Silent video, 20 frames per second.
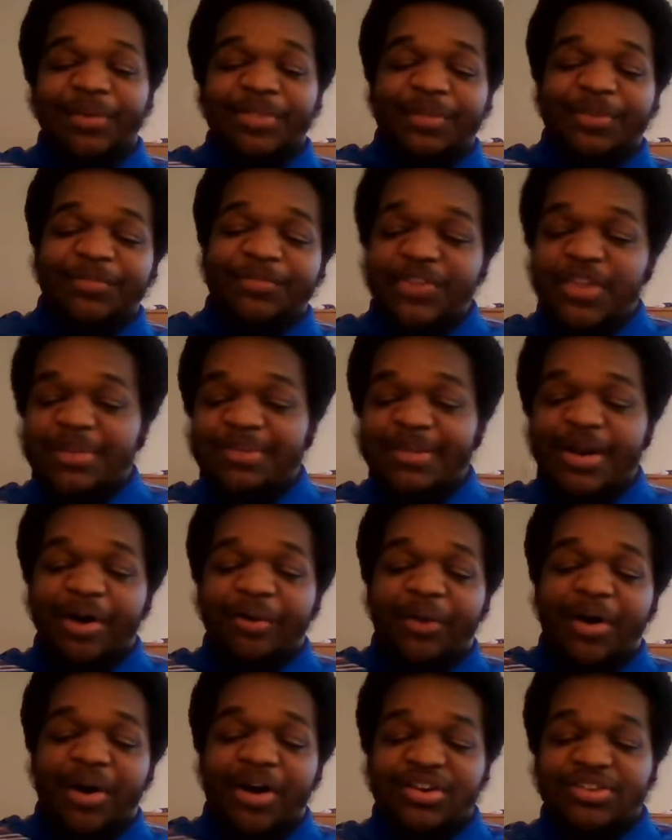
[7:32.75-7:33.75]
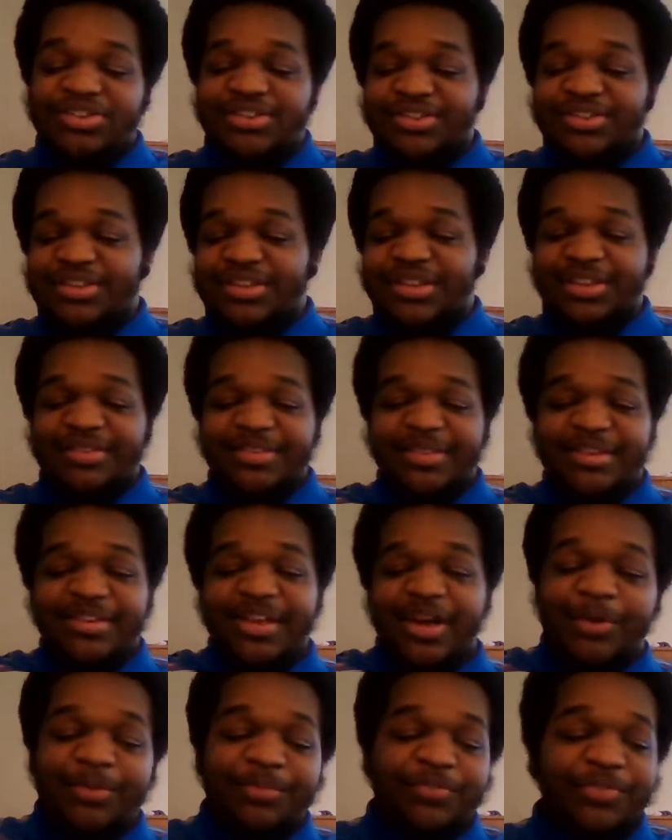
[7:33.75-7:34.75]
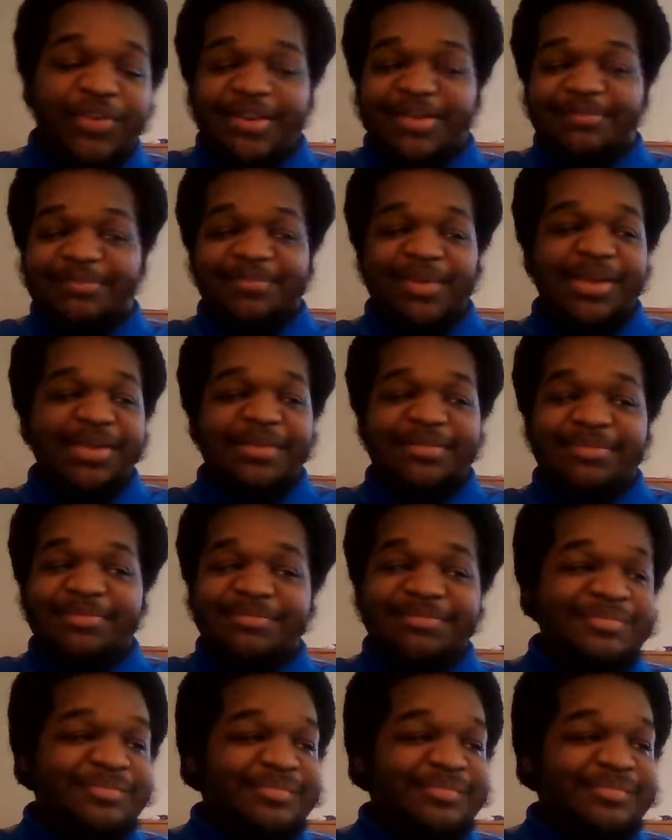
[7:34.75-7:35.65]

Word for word: the female watchers can, you know, fucking be